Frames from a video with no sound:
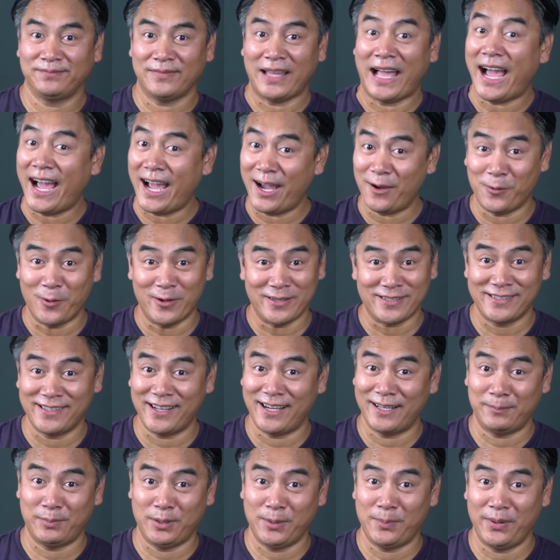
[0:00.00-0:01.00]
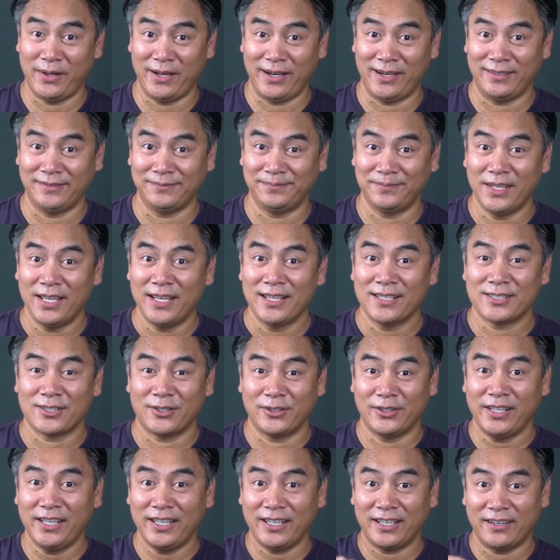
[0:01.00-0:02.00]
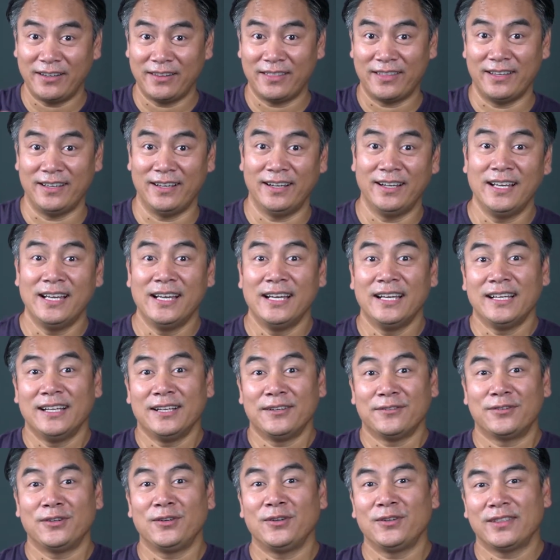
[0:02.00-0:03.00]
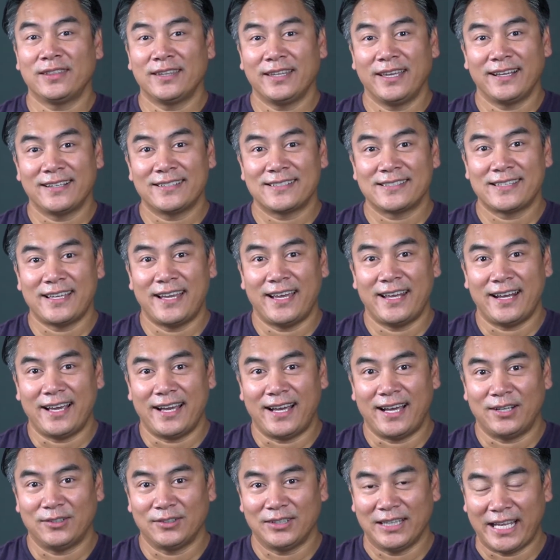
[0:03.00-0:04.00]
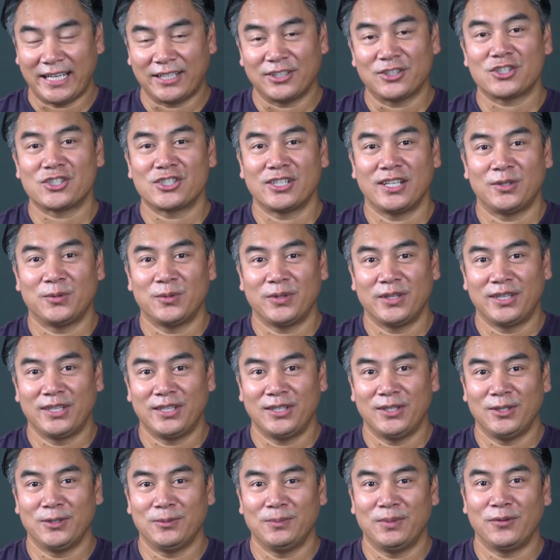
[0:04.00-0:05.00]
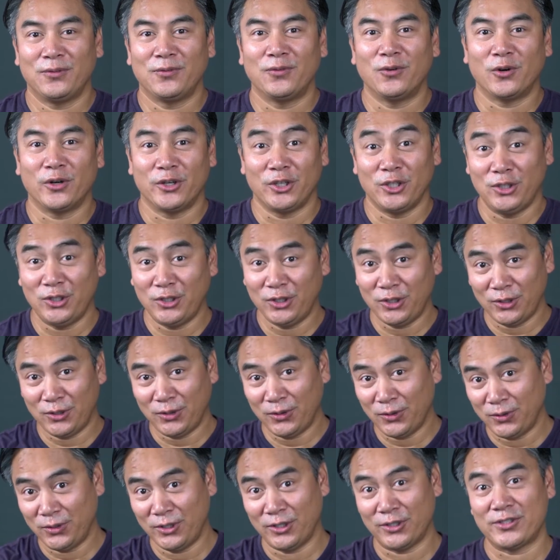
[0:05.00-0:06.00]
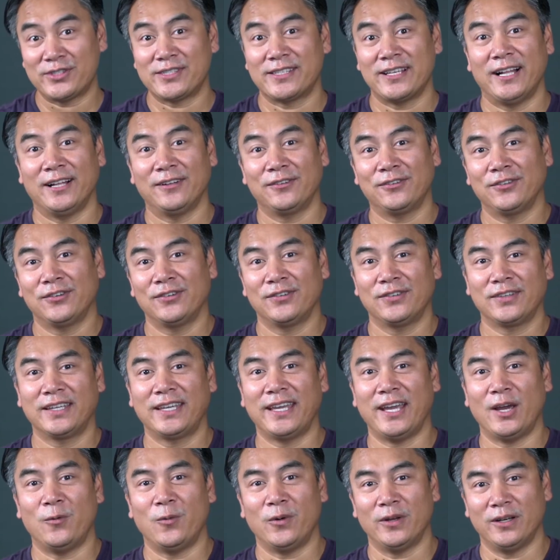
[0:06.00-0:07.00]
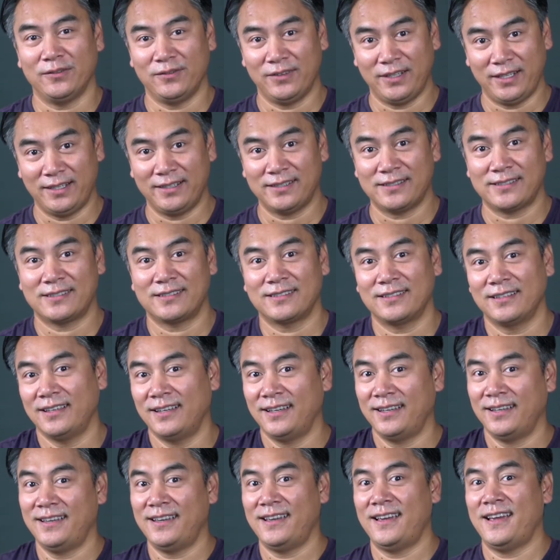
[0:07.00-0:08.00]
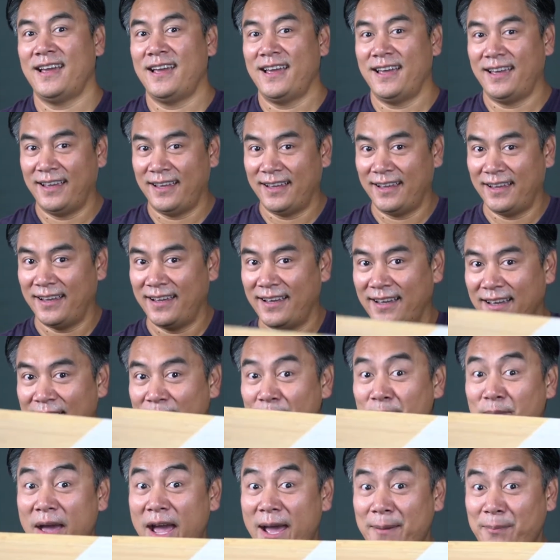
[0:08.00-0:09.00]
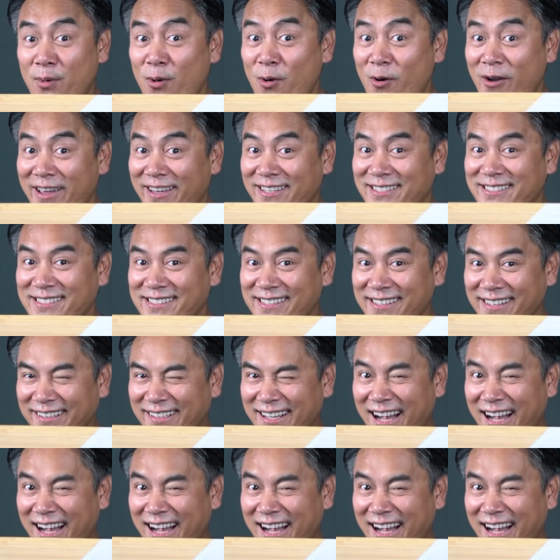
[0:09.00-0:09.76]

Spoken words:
I was not prepared. So here are the few things that I would like to share with you before you yourself get one of these bad boys.